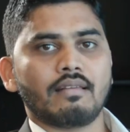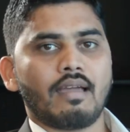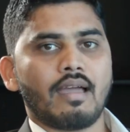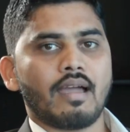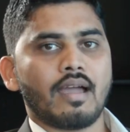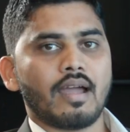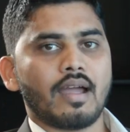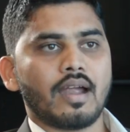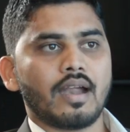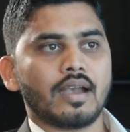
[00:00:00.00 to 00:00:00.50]

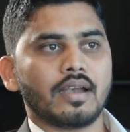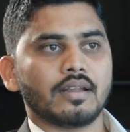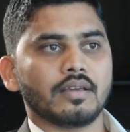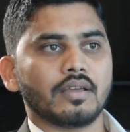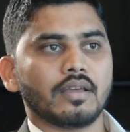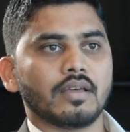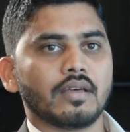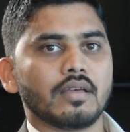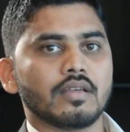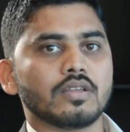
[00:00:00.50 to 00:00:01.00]
had
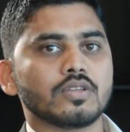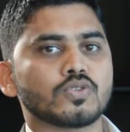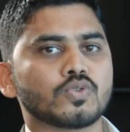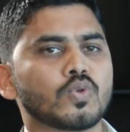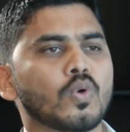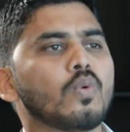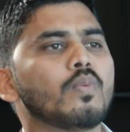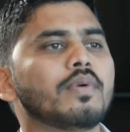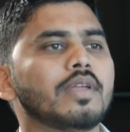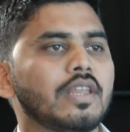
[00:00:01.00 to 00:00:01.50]

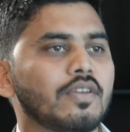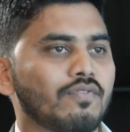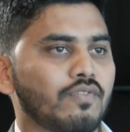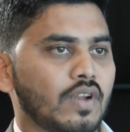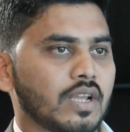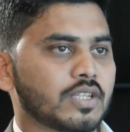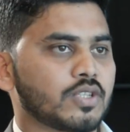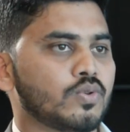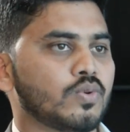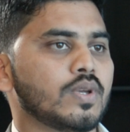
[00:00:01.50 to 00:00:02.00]
so many
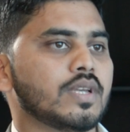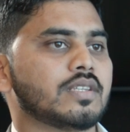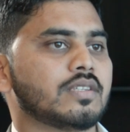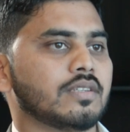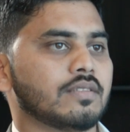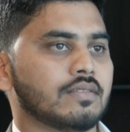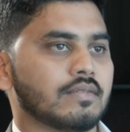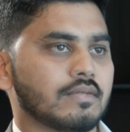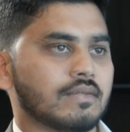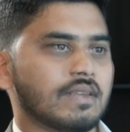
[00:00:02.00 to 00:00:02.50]

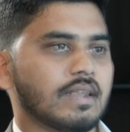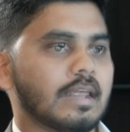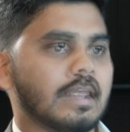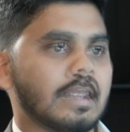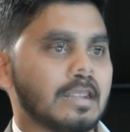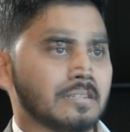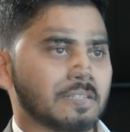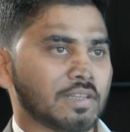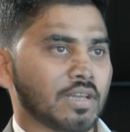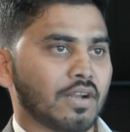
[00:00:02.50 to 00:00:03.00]
fluctuations
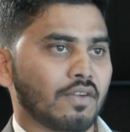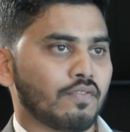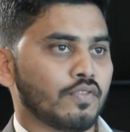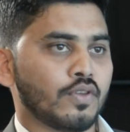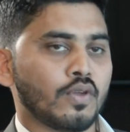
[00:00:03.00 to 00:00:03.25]
itself.